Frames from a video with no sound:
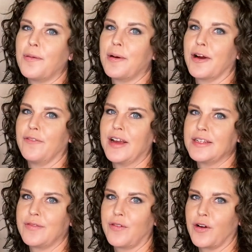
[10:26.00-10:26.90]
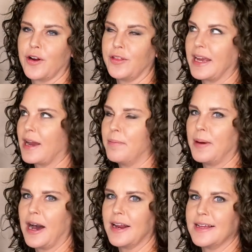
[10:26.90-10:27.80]
perfect for like a
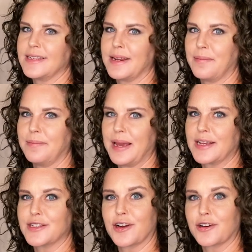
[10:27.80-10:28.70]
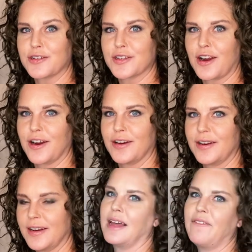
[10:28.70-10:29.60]
bodice and a big circle skirt.
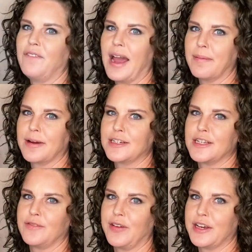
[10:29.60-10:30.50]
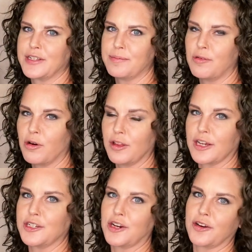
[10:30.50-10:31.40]
That fabric just feels more
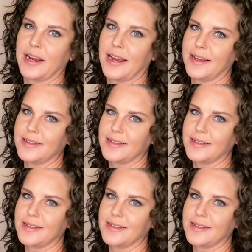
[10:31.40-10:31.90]
luxurious.